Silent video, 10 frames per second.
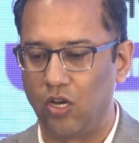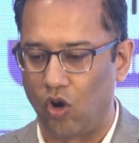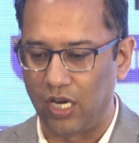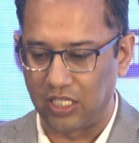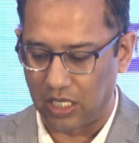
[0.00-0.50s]
are
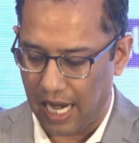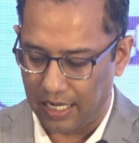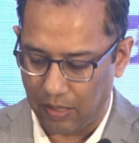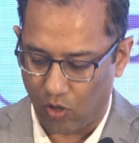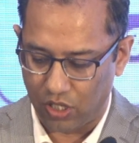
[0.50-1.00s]
non-HLA
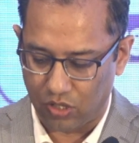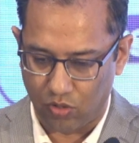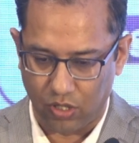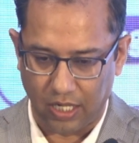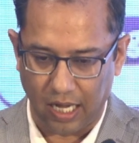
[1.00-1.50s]
antibodies
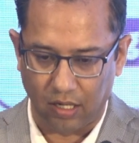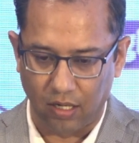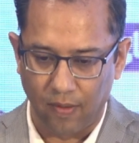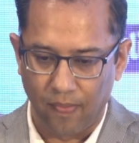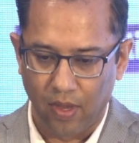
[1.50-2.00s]
to detect.
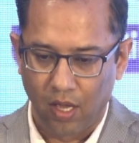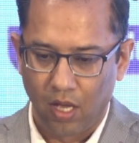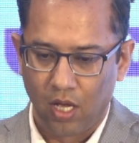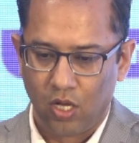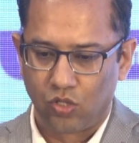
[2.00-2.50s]

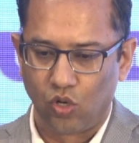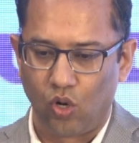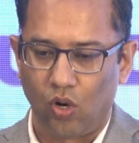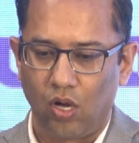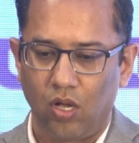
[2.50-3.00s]

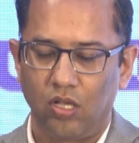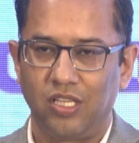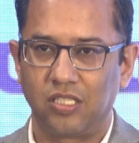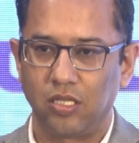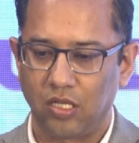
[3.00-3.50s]
So
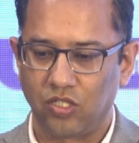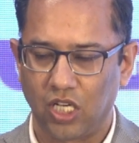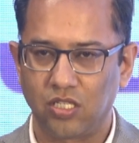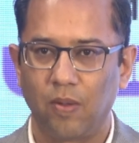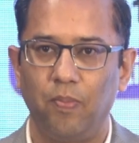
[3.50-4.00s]
this
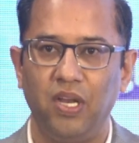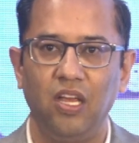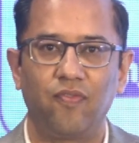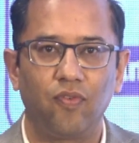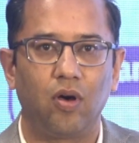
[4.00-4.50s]
just a
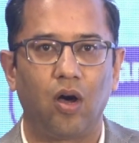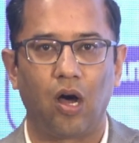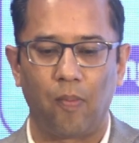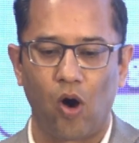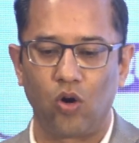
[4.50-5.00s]
brief
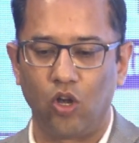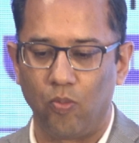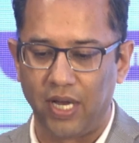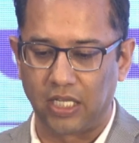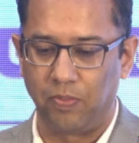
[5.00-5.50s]
about
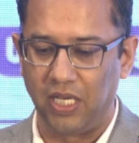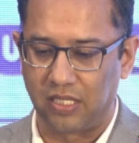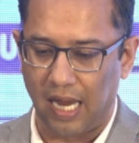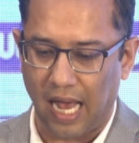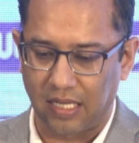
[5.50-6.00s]

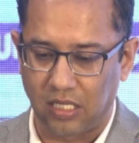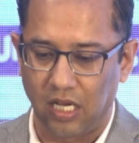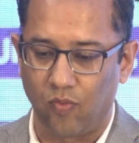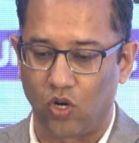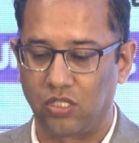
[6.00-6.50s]
Luminex-based
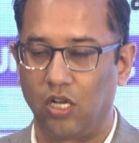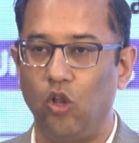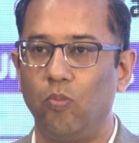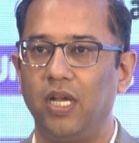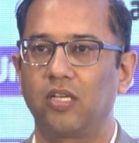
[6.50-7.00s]
assay. What is a
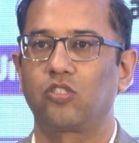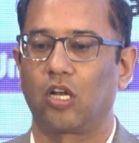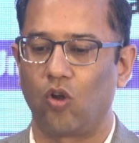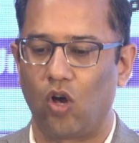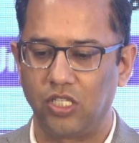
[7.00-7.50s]
Luminex
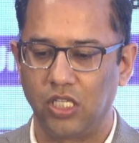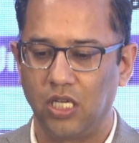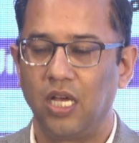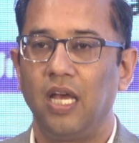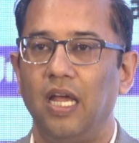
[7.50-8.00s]
technology?
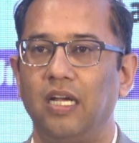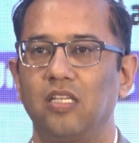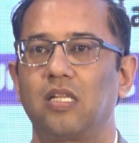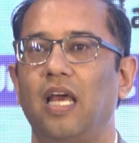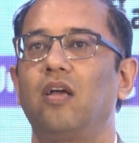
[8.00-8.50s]
It
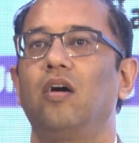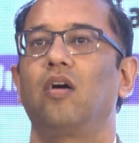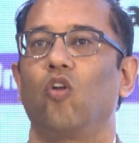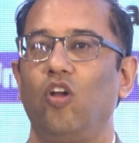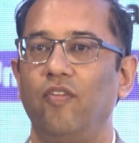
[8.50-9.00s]
is like a
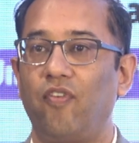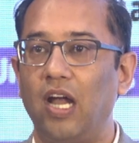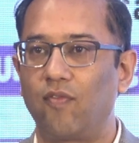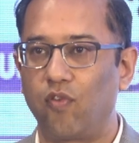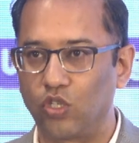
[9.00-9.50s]

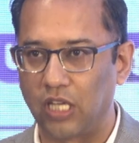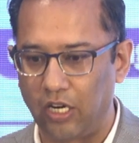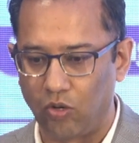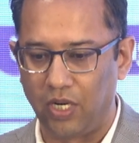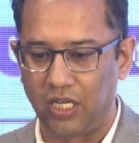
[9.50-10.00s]
glorified flow
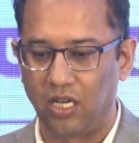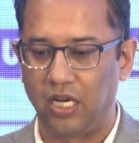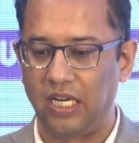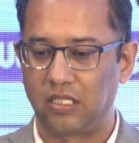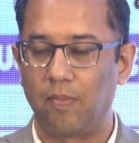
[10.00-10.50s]
cytometer.
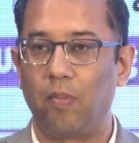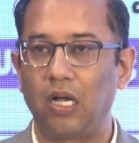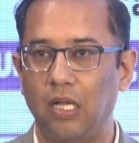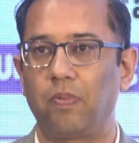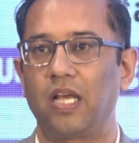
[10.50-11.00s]
It is a
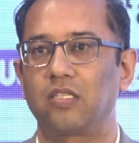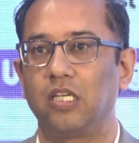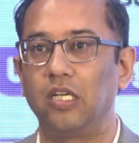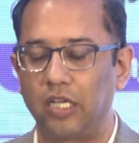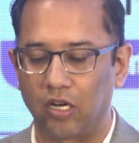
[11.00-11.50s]

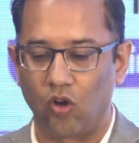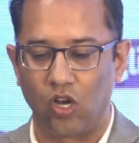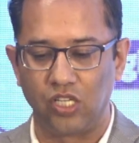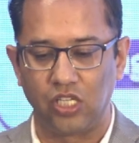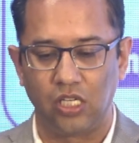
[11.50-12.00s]
multiplexing
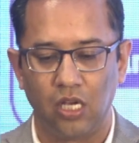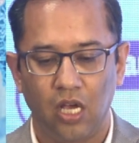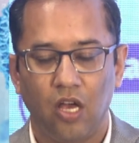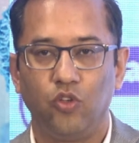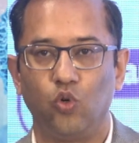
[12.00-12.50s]
technology
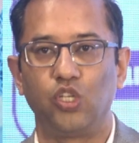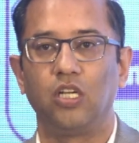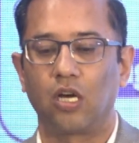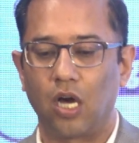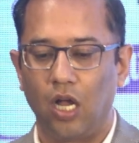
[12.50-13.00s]

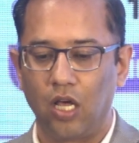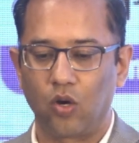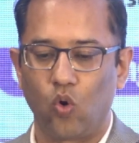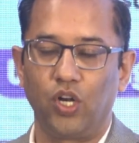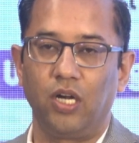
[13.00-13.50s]
using a
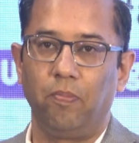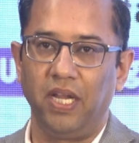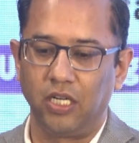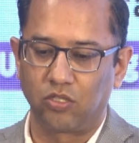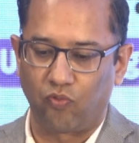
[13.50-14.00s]
color-coded
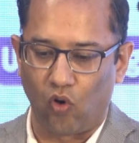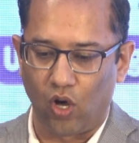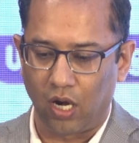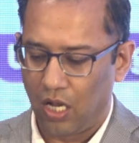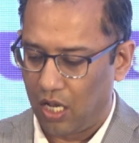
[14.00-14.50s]
beads
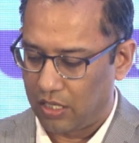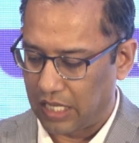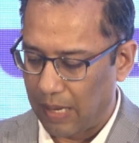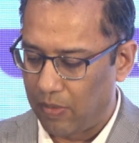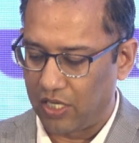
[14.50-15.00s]
for
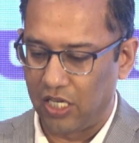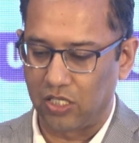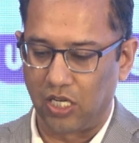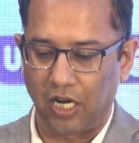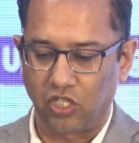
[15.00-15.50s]
simultaneous
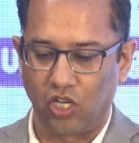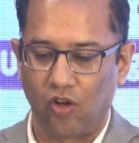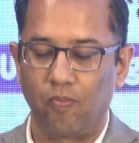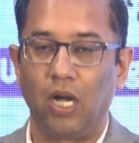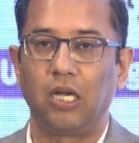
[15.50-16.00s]
detection
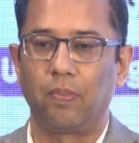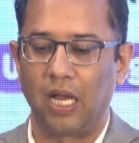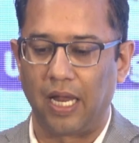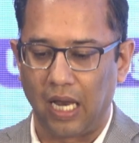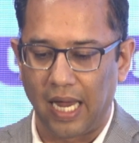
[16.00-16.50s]
of multiple
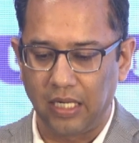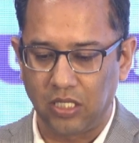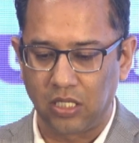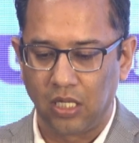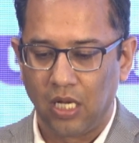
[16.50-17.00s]

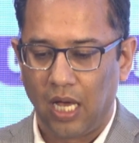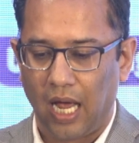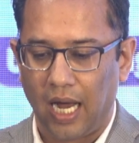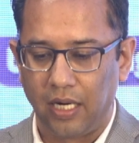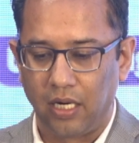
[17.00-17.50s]
analytes.
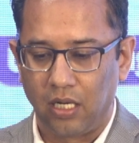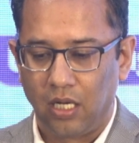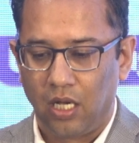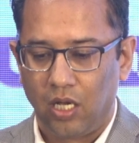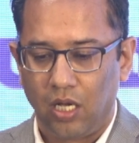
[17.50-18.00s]
And
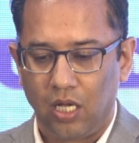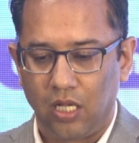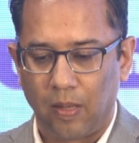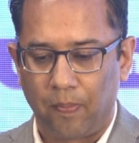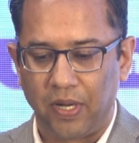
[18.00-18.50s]

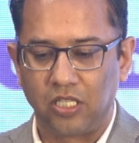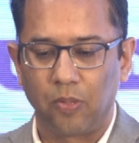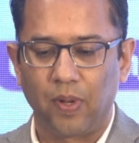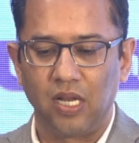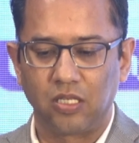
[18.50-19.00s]
the
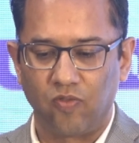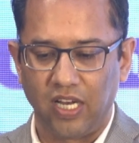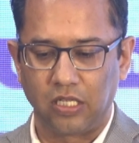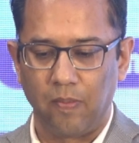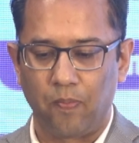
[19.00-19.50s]
principle is
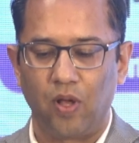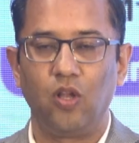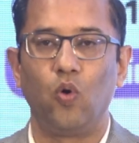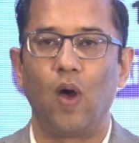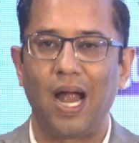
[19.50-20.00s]
very simple.
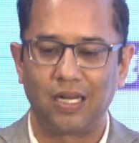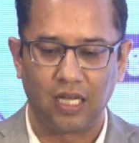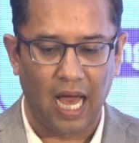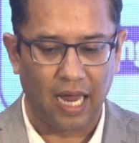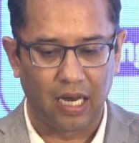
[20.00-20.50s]
You add
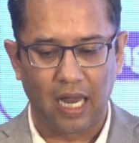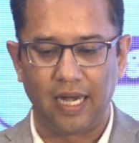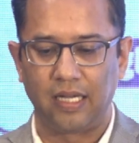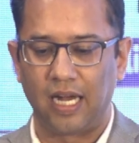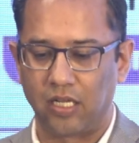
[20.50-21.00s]
the
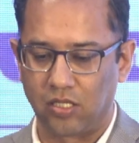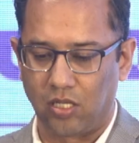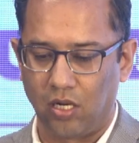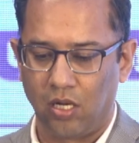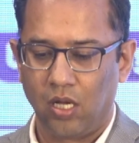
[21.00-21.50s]
analyte, that is
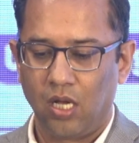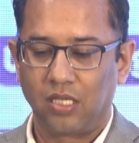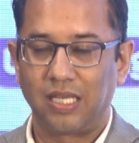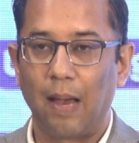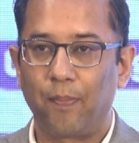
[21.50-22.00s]
the
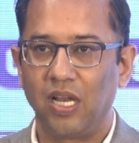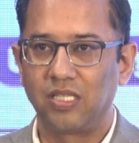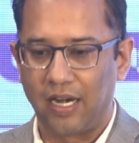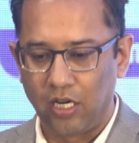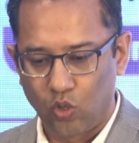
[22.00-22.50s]
sample is
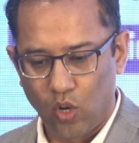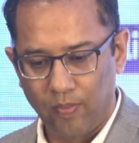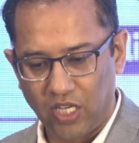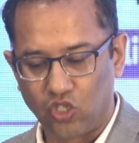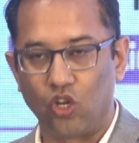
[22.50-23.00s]
added to a
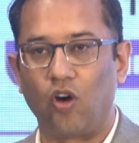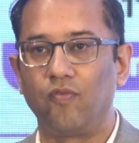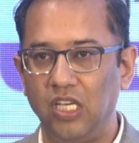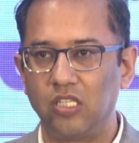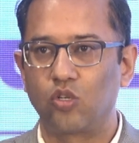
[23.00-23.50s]
mixture
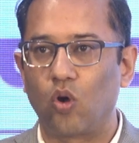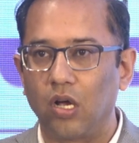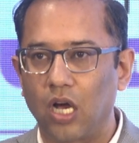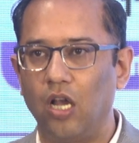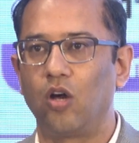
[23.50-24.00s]
of these
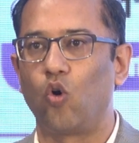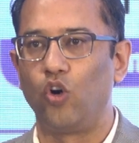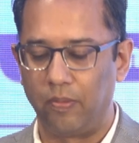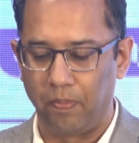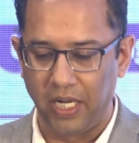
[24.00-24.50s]

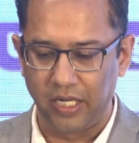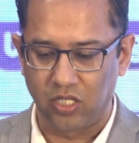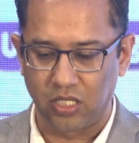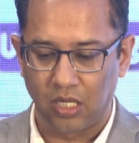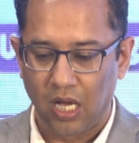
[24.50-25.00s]
color-coded
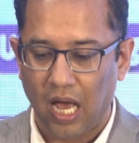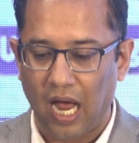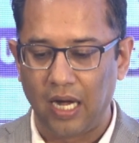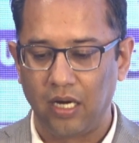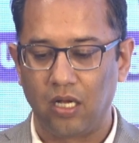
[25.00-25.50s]
beads,
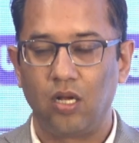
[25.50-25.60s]
and